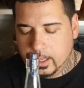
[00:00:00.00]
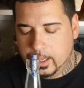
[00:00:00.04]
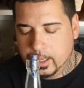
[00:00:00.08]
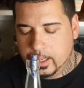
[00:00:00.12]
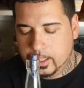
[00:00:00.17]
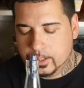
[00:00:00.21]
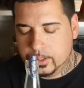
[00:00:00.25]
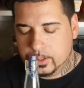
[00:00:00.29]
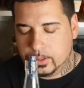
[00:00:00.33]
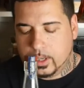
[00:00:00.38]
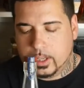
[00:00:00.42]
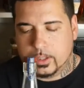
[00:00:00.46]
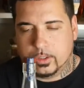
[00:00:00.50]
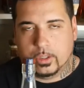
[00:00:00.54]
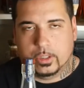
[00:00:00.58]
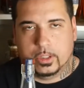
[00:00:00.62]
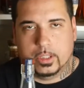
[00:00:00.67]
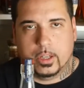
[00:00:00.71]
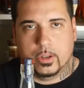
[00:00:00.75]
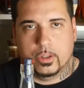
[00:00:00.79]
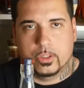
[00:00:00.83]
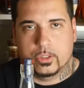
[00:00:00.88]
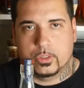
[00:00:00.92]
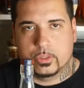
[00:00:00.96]
So I thought
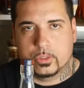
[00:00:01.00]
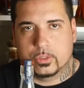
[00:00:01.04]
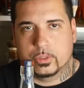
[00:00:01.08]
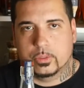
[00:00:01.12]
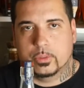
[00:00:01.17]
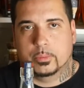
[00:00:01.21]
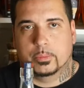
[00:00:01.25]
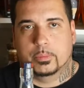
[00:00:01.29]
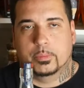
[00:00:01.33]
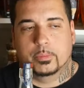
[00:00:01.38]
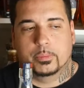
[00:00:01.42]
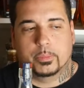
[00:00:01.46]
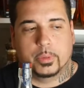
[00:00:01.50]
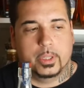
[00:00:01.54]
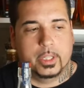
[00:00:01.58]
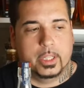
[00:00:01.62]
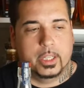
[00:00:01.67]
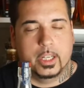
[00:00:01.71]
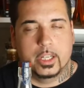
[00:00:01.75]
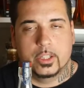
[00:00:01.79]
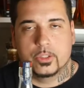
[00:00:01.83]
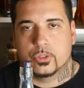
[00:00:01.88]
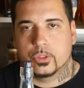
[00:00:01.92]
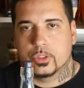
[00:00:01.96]
that was
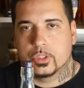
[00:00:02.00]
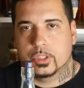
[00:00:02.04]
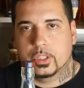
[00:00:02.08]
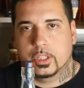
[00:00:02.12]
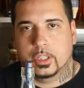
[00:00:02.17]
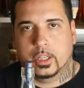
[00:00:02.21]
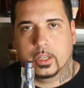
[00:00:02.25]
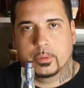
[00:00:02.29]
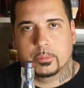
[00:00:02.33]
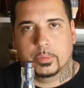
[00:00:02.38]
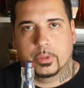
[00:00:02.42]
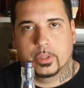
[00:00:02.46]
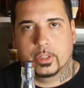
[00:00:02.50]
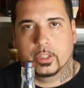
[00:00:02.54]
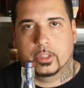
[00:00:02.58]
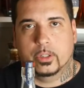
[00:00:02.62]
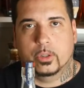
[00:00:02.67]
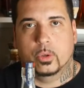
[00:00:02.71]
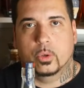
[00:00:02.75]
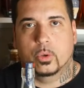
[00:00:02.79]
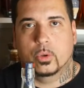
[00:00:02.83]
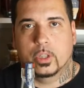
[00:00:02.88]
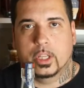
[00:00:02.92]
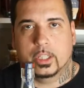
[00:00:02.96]
pretty interesting and pretty
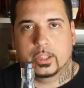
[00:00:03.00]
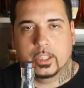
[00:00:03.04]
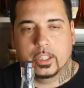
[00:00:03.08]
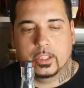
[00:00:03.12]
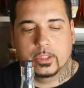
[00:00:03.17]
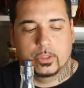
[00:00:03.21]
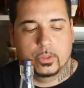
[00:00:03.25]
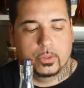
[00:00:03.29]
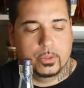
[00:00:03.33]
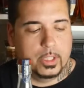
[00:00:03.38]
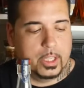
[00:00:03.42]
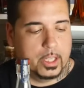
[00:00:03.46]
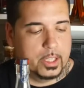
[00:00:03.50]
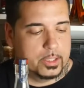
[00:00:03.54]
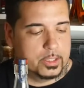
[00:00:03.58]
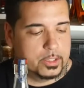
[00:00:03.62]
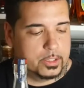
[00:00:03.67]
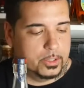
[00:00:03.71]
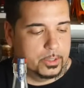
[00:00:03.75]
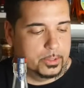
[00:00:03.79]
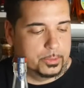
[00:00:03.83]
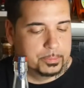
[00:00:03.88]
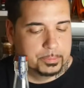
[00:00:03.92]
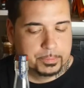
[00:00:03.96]
cool that they do that.
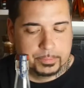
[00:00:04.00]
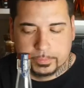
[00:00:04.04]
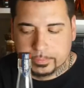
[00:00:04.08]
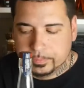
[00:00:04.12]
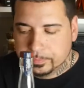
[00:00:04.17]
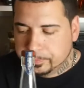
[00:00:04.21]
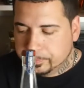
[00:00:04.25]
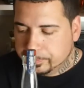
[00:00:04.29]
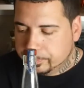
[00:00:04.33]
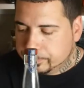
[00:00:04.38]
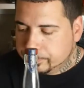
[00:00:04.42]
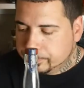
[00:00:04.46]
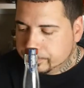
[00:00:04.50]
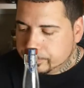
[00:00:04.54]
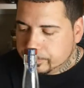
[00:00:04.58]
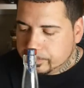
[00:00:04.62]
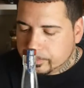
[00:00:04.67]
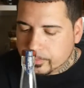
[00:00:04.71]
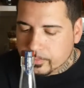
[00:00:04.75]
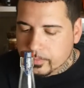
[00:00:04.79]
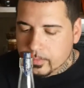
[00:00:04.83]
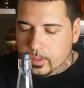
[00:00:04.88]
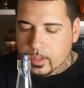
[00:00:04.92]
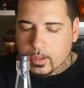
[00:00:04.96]
So
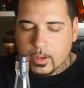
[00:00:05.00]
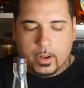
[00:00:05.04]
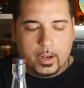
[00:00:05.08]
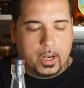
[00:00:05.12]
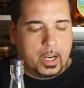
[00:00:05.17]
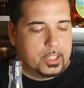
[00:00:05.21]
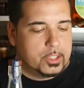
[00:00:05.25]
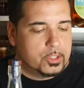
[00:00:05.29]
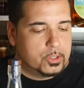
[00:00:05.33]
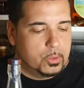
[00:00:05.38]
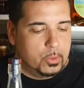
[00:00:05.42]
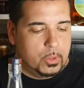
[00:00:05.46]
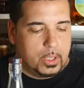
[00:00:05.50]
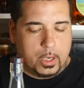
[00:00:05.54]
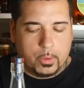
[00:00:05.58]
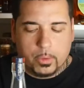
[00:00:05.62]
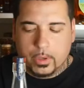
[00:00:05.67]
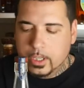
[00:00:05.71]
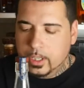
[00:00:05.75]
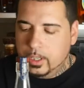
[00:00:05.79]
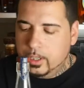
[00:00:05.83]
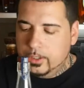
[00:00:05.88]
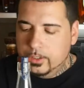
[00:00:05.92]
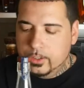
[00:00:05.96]
all right, so what I
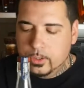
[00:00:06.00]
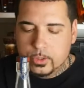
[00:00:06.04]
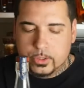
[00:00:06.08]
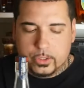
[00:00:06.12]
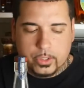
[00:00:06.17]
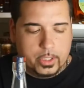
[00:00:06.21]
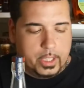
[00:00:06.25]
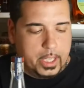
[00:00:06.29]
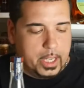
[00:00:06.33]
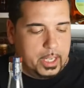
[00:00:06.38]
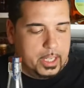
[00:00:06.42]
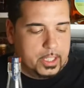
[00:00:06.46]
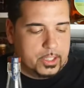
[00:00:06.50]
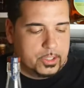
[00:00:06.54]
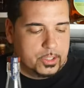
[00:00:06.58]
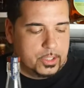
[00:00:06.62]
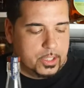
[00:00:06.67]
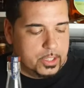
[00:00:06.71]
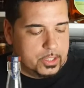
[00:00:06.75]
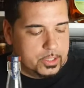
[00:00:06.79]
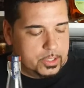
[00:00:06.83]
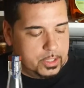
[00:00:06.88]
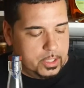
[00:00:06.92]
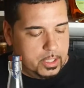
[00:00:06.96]
wanted to do today is
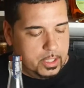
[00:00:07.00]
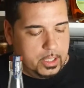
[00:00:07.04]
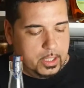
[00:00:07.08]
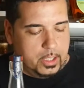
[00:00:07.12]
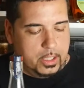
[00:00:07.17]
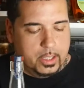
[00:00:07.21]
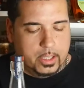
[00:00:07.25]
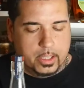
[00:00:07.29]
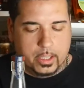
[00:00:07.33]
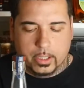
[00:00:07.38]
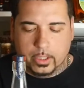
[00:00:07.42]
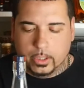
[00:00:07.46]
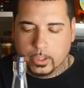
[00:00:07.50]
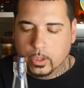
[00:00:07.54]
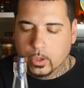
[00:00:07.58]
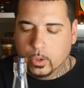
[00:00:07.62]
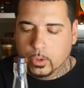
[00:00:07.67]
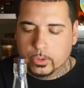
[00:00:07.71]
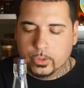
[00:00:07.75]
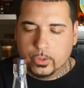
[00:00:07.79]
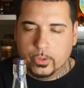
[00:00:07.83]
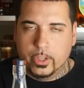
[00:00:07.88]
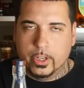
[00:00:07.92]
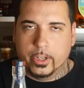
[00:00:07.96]
just go
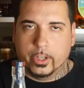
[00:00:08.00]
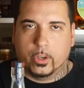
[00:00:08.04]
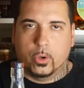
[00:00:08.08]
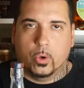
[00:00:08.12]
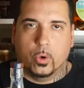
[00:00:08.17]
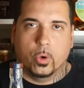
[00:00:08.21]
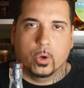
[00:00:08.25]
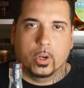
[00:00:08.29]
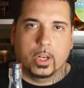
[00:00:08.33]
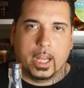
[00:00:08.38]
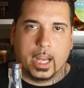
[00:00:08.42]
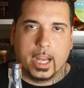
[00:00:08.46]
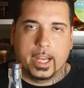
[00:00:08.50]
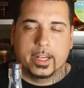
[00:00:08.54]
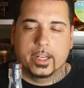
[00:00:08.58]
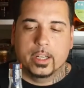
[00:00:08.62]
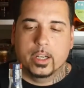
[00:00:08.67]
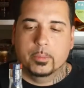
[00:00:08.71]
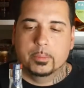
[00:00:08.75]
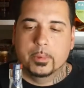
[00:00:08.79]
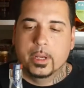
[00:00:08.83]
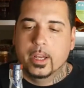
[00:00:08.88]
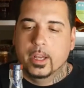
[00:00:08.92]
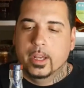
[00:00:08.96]
through their core
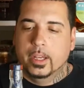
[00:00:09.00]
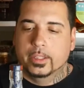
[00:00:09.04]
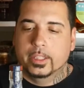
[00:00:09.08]
lineup.